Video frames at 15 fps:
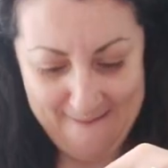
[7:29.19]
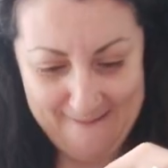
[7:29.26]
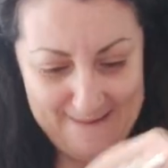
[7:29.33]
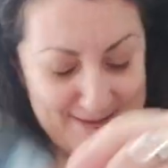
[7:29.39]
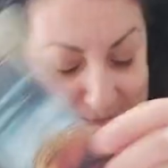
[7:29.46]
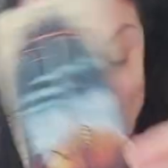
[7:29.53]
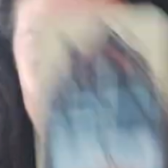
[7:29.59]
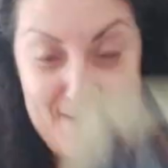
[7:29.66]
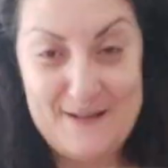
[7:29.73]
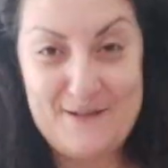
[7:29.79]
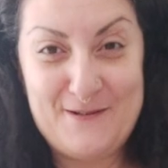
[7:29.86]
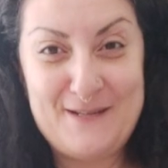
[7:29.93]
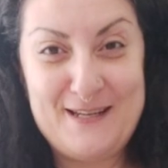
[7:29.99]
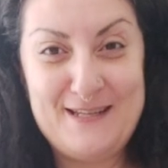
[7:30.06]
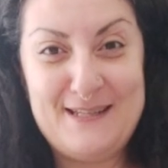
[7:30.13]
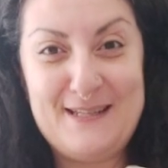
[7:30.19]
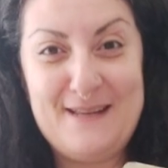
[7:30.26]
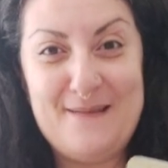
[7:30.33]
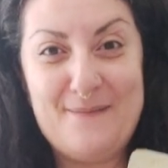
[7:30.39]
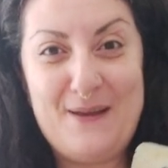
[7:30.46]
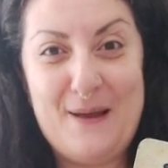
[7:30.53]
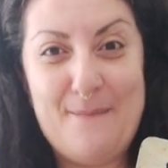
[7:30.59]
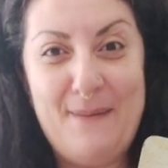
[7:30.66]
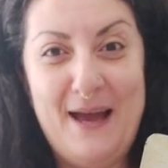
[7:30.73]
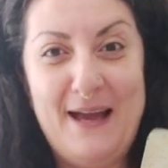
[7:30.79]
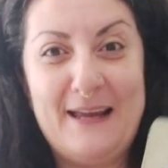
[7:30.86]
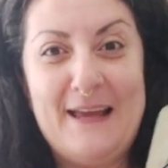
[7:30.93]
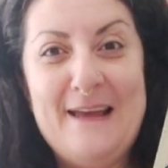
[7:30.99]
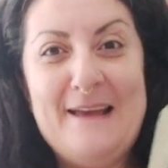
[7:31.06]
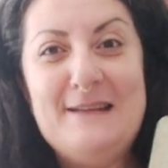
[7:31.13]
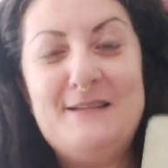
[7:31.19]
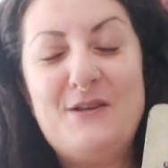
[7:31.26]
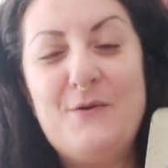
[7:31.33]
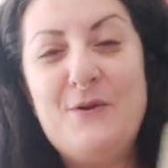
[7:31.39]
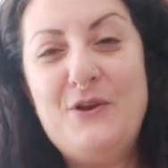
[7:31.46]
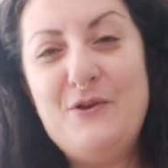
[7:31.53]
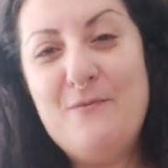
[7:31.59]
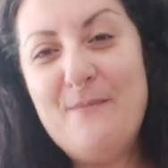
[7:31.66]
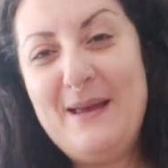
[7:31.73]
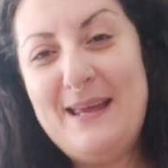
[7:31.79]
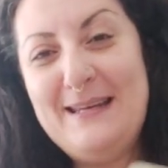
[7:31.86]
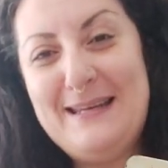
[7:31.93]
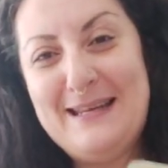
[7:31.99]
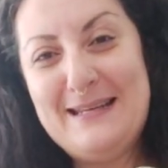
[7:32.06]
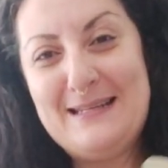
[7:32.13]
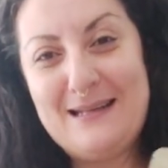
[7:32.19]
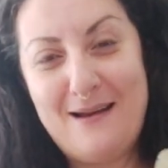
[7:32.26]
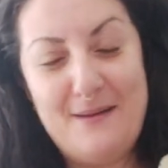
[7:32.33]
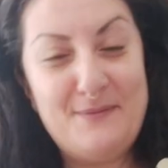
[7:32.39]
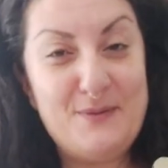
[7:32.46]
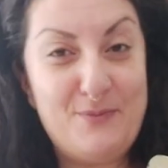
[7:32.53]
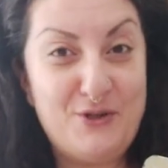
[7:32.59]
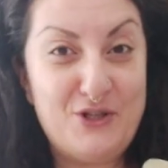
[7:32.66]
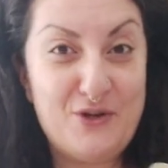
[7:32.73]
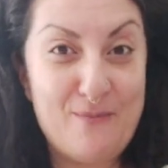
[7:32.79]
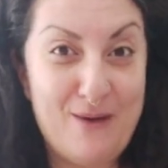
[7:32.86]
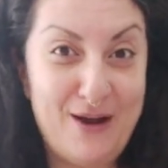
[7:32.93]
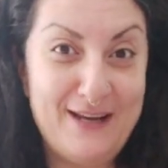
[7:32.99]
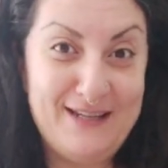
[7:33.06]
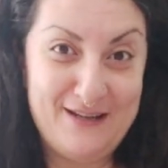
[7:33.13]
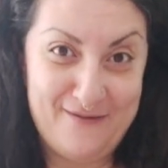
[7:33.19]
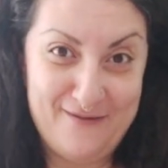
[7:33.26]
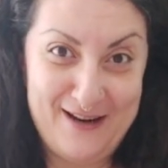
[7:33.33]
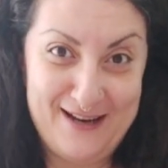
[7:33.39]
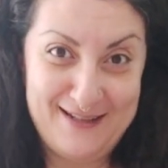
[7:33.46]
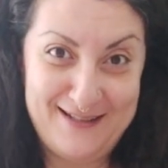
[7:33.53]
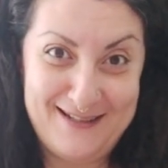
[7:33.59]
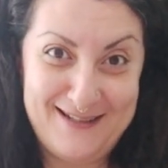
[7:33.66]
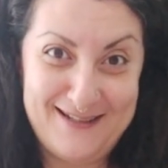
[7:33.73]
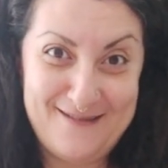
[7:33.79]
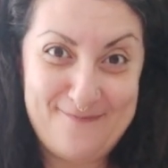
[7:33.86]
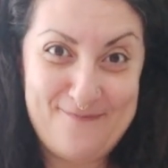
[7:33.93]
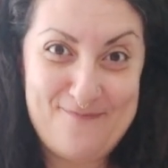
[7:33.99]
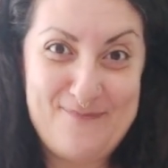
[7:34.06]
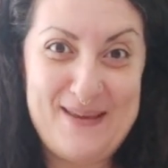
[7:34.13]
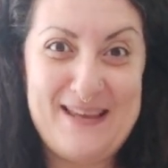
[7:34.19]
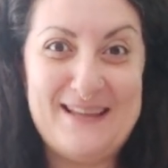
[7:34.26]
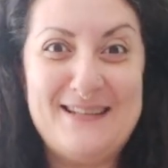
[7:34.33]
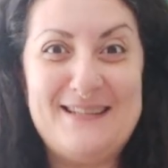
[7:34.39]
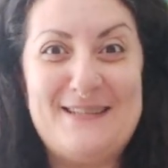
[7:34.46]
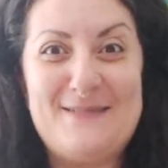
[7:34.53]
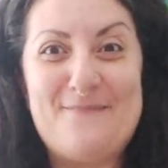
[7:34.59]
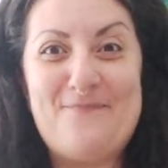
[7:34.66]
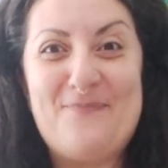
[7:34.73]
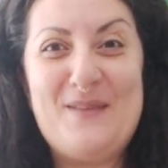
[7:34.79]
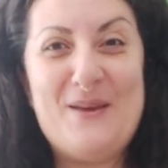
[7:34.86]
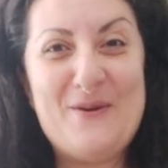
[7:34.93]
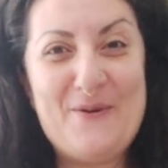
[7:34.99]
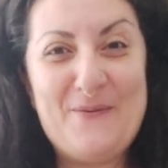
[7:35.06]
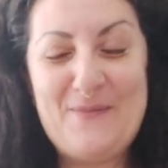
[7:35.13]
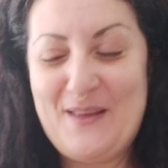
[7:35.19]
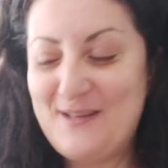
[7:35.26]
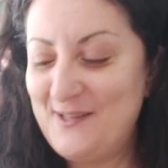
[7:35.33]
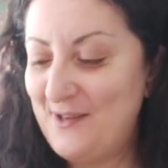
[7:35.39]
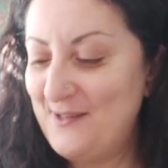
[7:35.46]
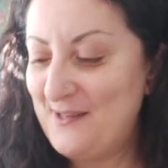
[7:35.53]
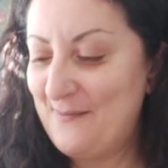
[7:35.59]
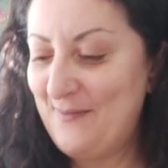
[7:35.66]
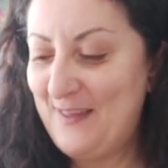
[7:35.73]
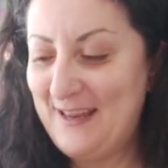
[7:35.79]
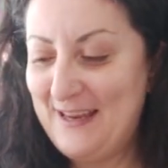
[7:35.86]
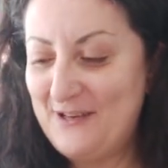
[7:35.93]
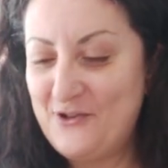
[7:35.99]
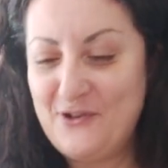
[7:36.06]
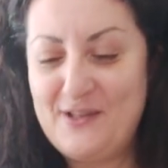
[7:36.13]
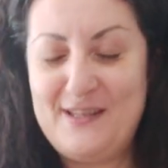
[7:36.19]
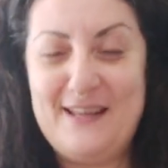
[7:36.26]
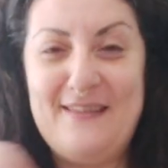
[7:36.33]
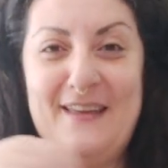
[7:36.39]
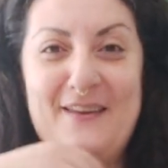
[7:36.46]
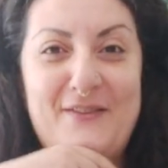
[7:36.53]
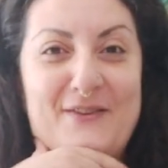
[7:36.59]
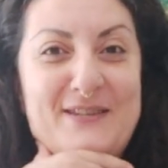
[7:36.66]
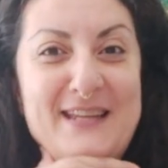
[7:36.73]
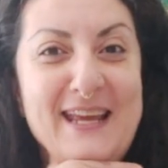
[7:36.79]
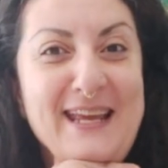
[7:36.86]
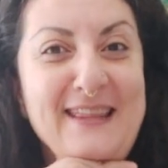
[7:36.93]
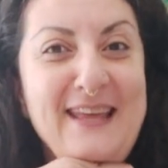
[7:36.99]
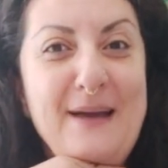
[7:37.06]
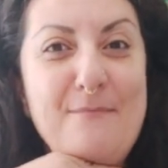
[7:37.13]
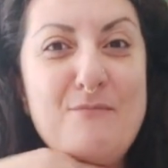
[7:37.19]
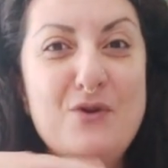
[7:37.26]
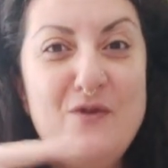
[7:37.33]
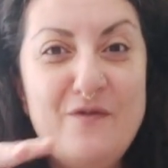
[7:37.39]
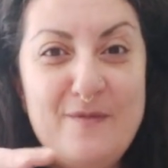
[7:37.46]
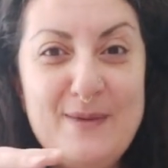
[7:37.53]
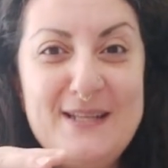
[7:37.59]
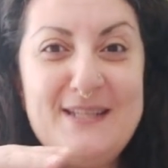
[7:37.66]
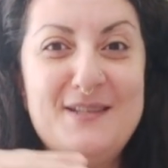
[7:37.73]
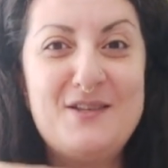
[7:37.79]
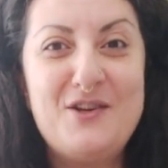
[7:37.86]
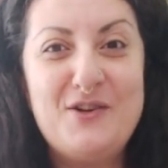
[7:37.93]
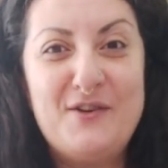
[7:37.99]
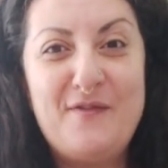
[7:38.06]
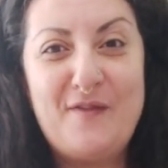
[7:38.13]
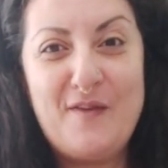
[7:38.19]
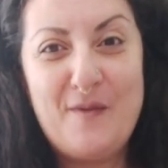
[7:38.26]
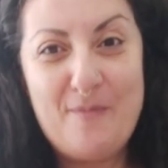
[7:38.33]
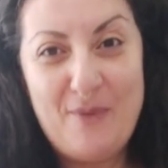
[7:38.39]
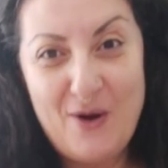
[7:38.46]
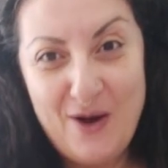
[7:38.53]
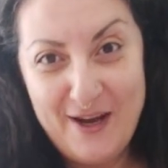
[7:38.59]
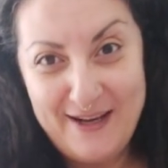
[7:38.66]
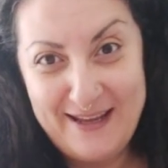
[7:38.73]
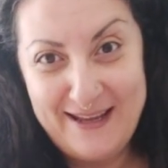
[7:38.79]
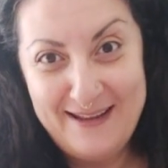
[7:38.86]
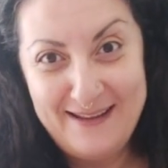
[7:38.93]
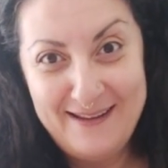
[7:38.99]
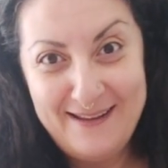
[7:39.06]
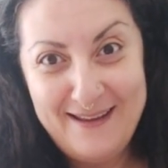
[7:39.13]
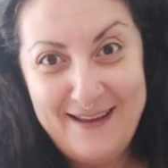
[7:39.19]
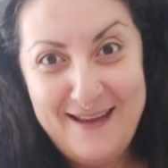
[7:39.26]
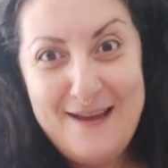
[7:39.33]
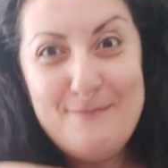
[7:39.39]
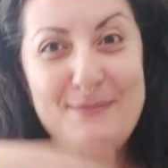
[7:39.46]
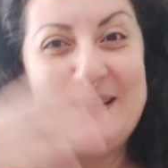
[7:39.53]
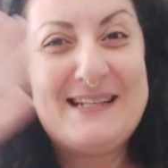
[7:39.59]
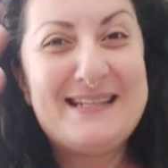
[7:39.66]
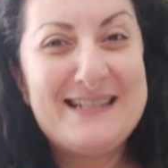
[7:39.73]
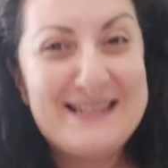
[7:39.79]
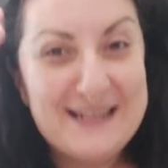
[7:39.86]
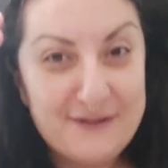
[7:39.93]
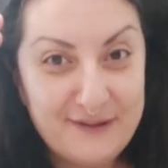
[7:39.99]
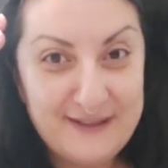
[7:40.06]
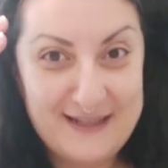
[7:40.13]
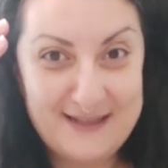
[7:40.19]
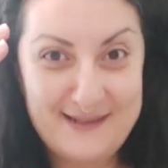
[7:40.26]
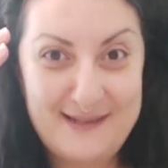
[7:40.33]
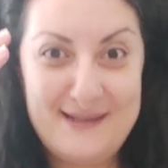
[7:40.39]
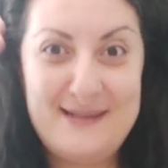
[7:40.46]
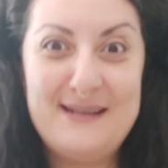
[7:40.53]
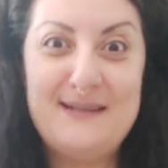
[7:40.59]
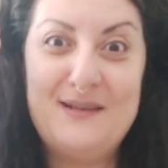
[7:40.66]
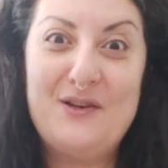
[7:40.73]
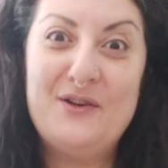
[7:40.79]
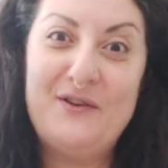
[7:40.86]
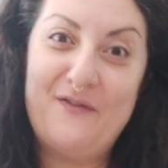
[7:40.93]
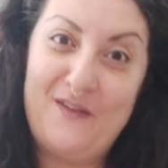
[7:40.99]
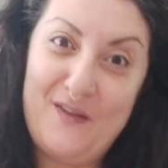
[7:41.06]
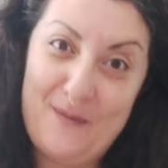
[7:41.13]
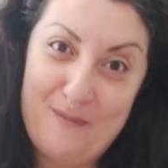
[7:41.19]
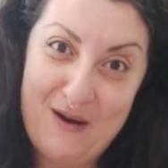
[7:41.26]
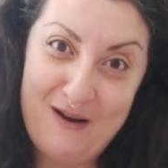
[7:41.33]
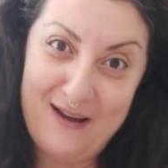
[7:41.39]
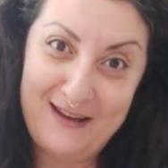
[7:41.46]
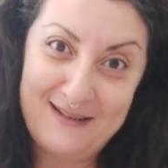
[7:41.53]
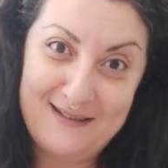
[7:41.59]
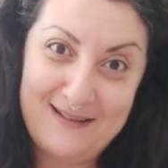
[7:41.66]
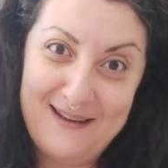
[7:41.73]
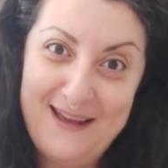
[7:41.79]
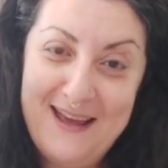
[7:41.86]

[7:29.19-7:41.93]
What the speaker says: It's very interesting to see them come back. So you may need time to put your mind at rest, because, I saw something interesting the other day, that movement is good for the body, but stillness is good for the mind.